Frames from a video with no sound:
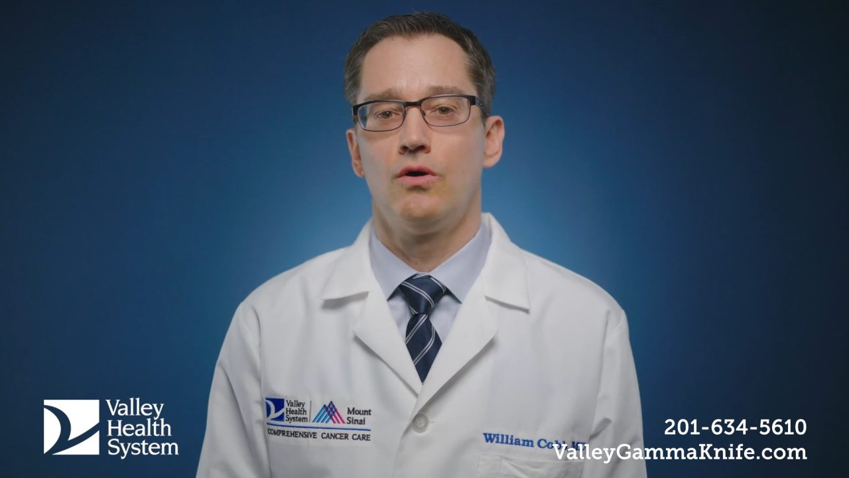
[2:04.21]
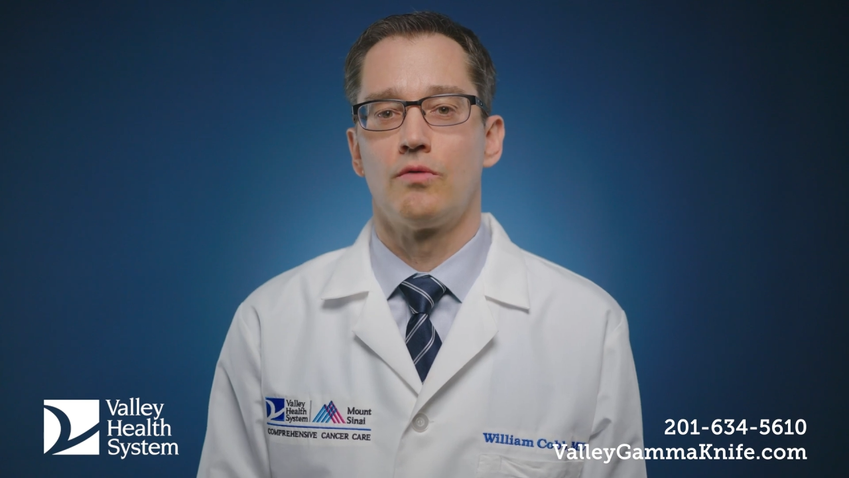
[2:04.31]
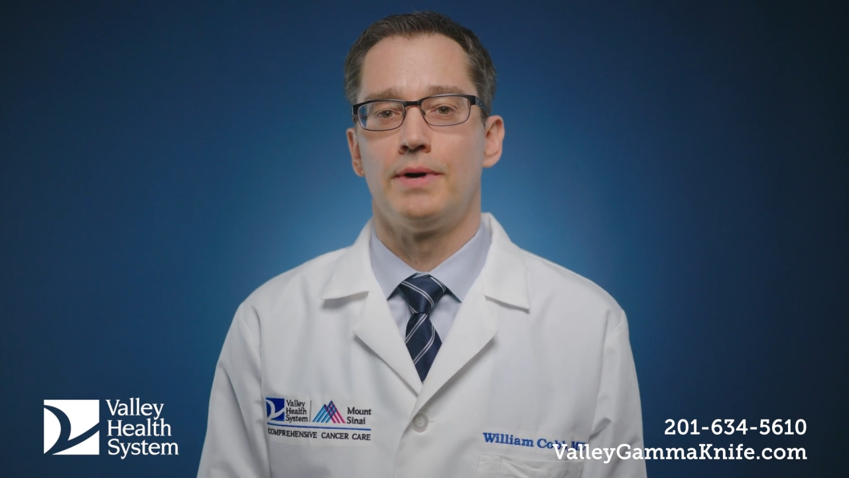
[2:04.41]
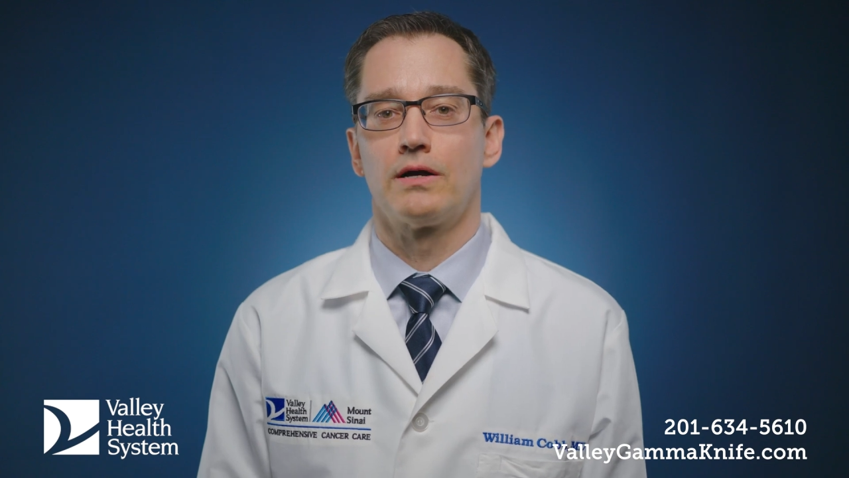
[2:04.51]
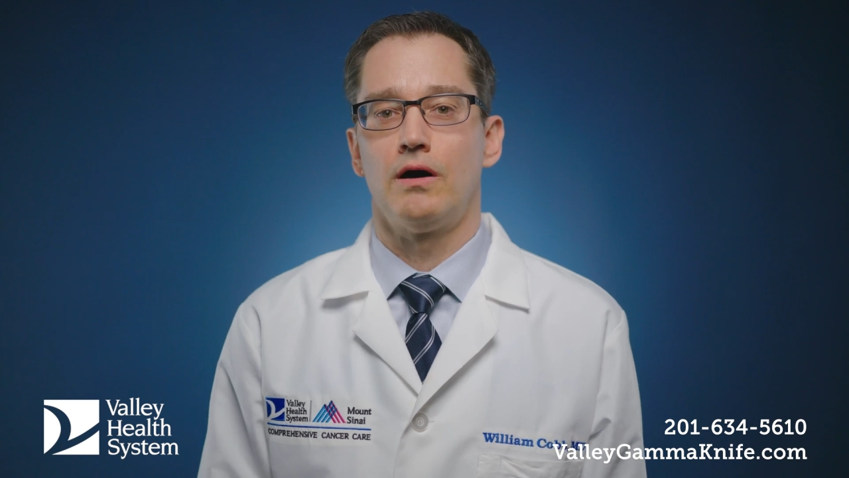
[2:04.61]

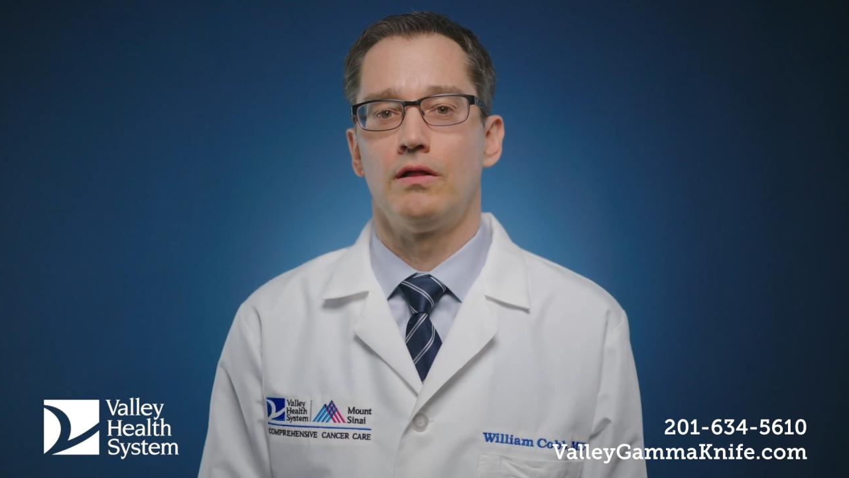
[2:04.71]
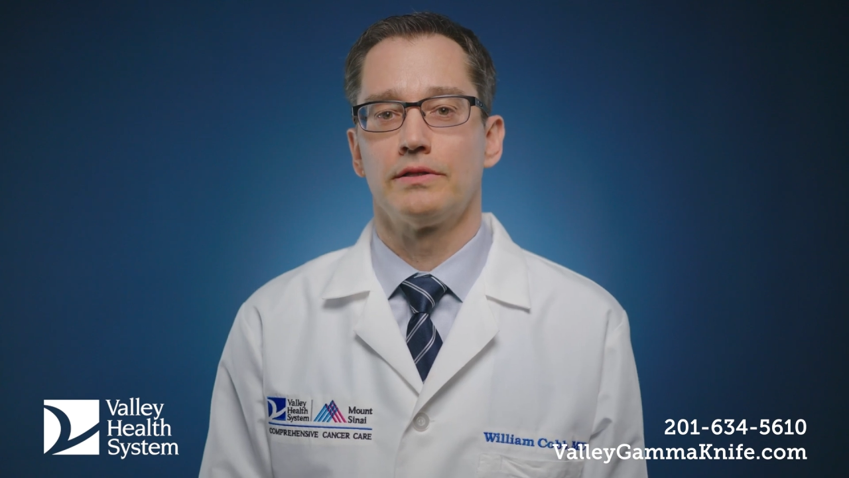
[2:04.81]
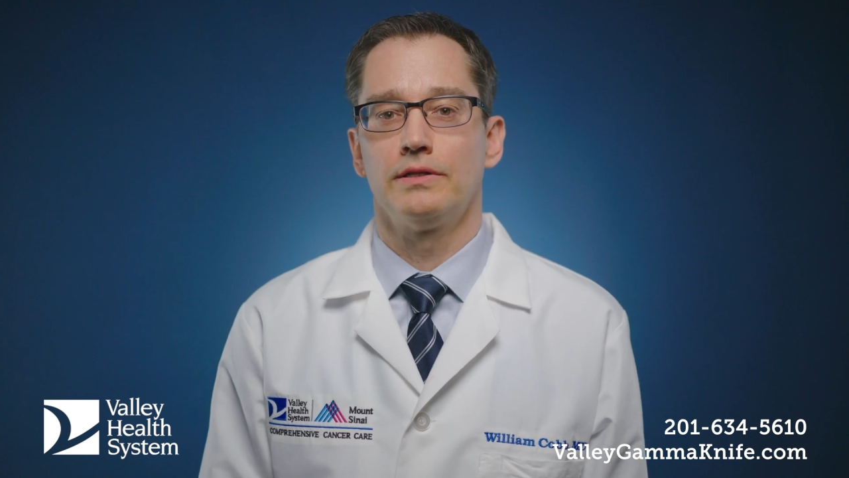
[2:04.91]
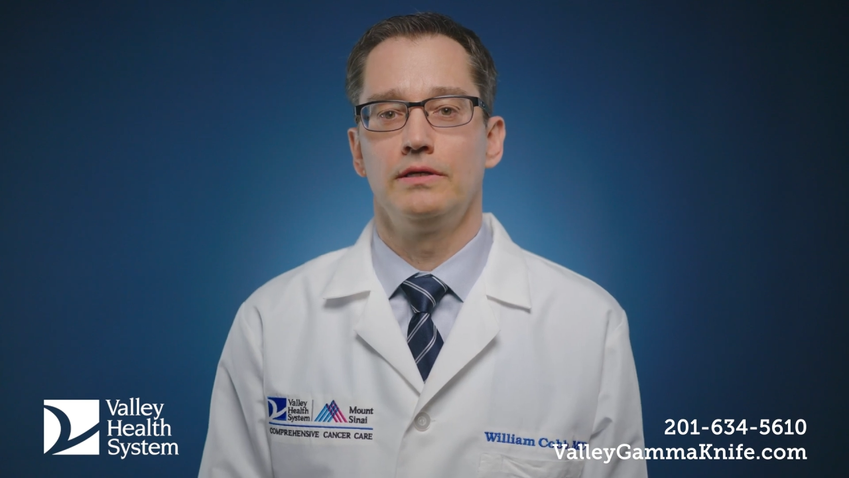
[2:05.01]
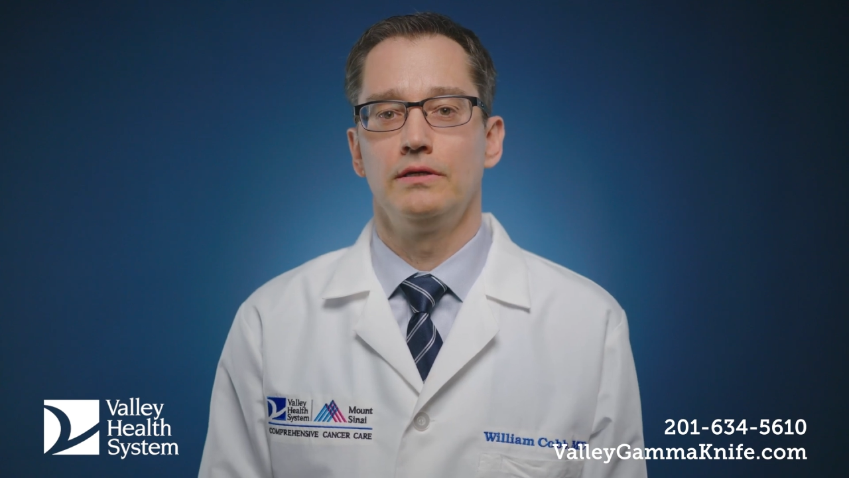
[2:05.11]
or by
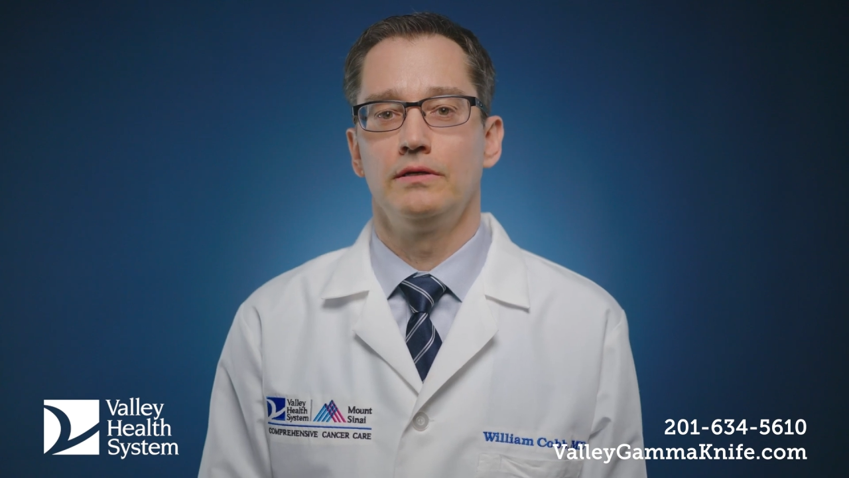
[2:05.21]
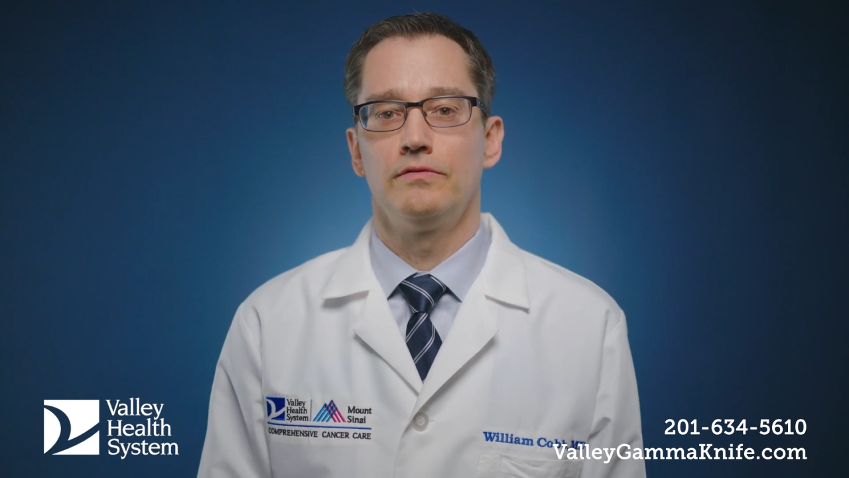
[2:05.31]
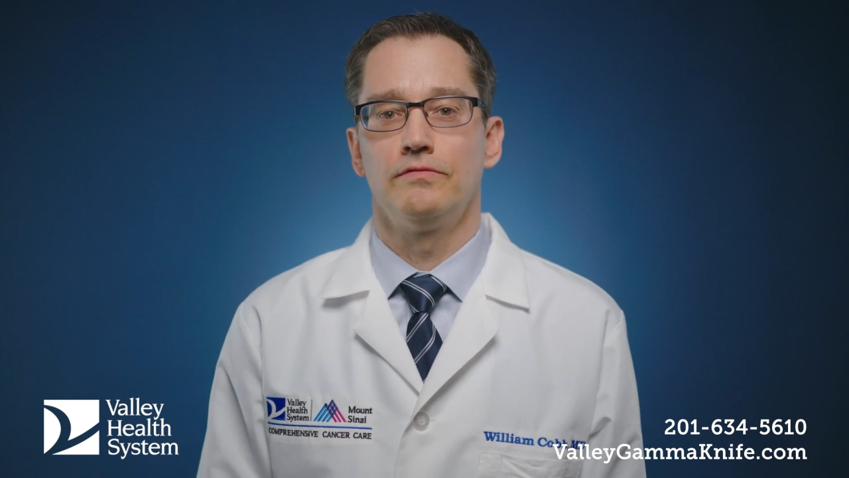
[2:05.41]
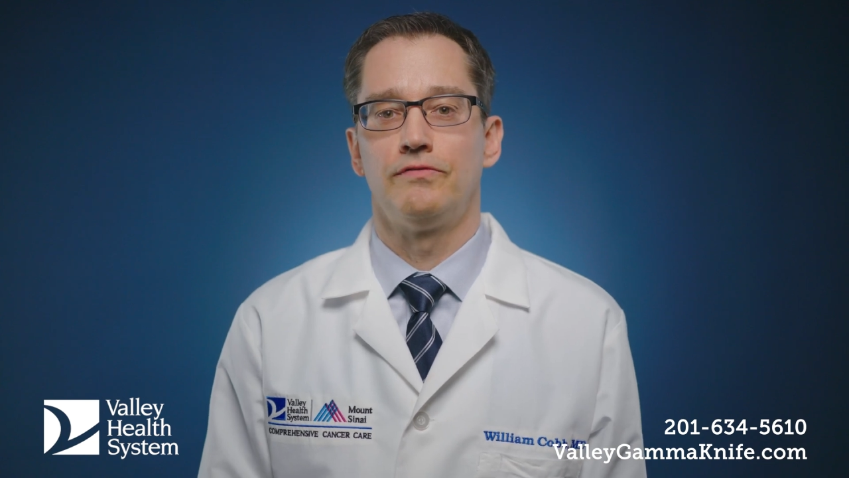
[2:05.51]
calling the